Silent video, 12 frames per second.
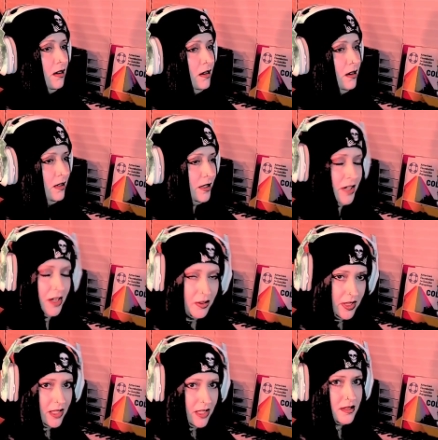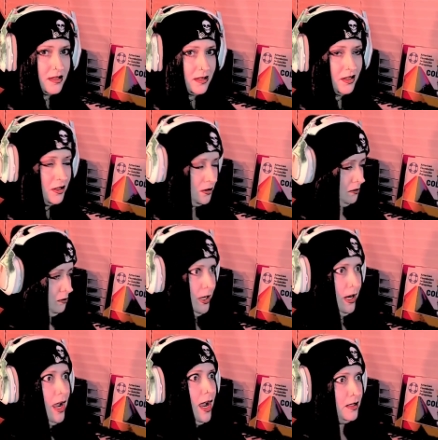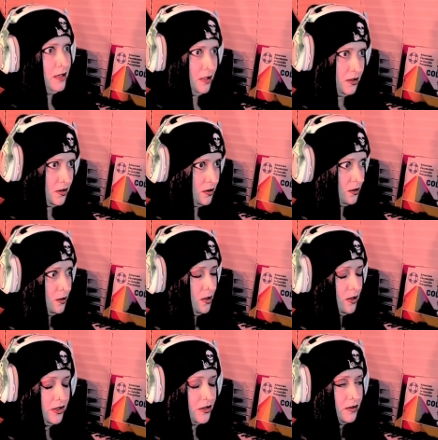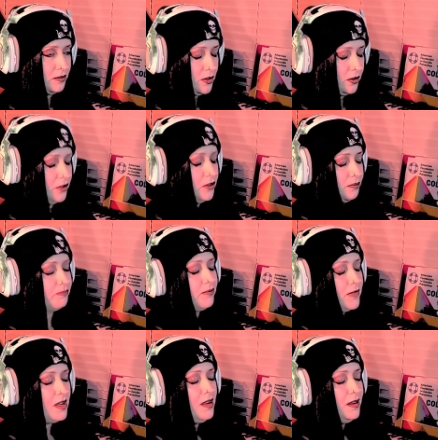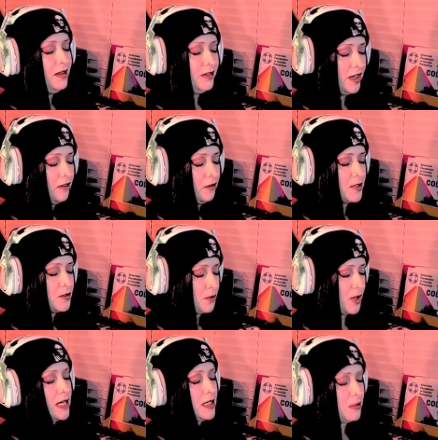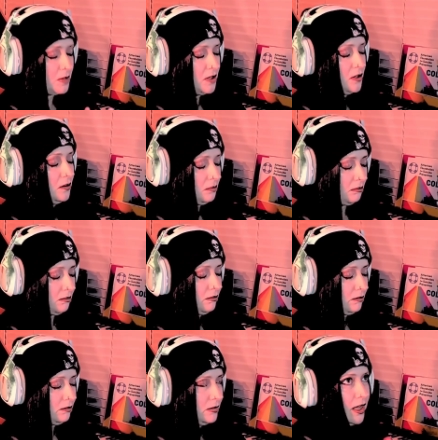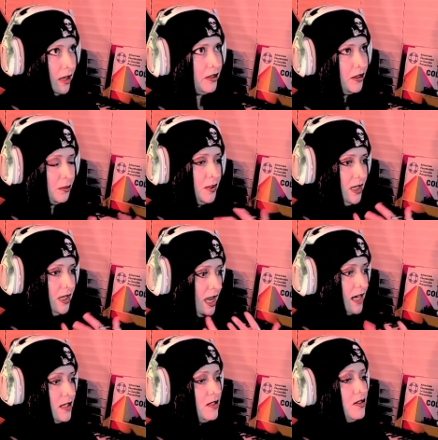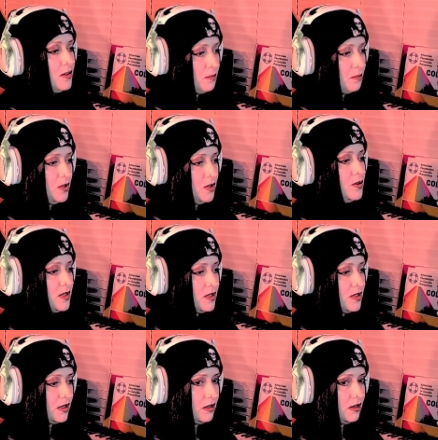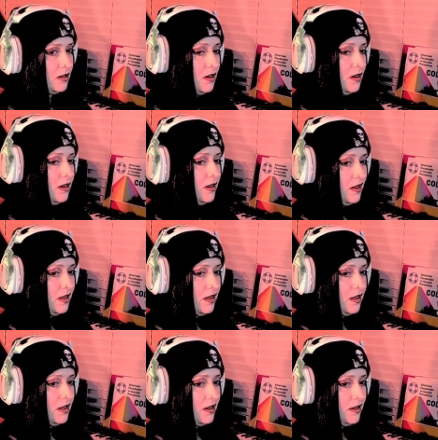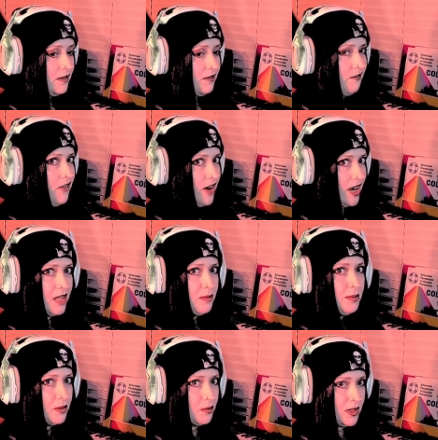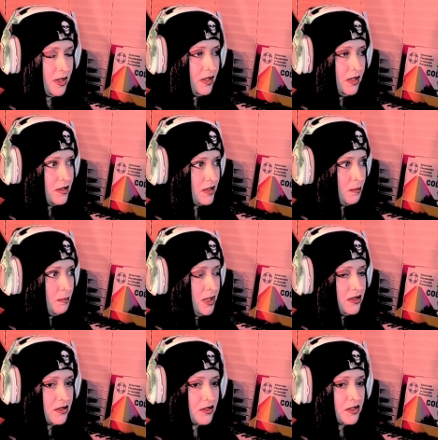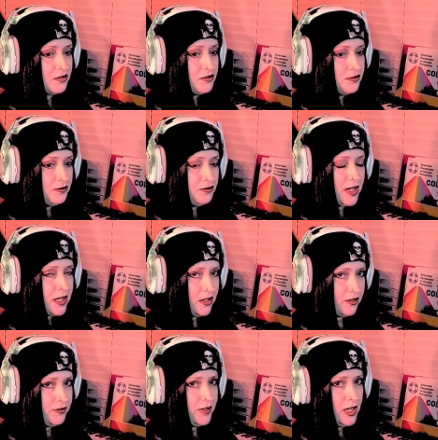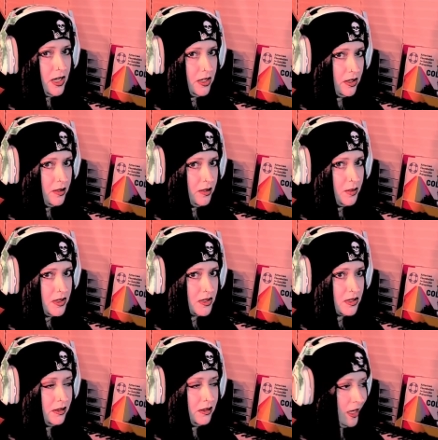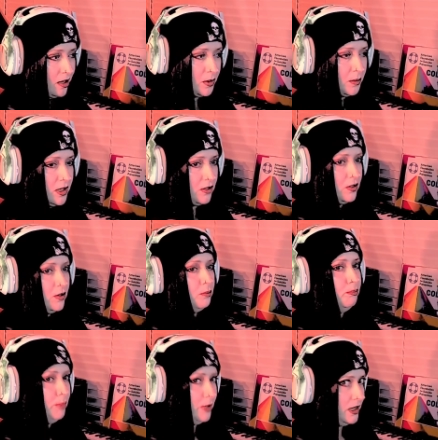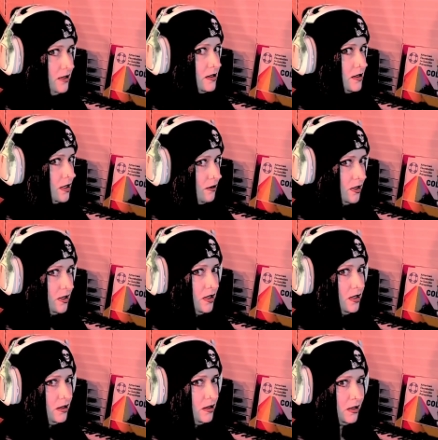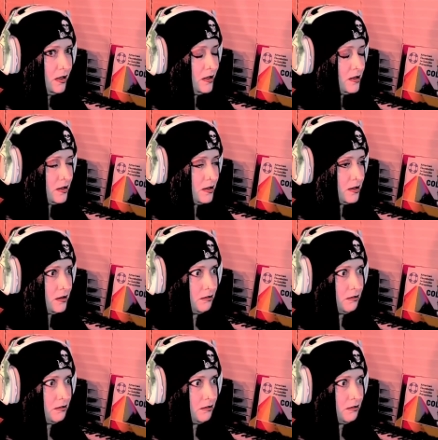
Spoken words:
you know, like it's, you're reacting to, or you're, not everybody's reacting, but you're reacting to the music, vibing with it, because the beats are just fucking fire, which, damn, you make your own beats and everything, like, it's just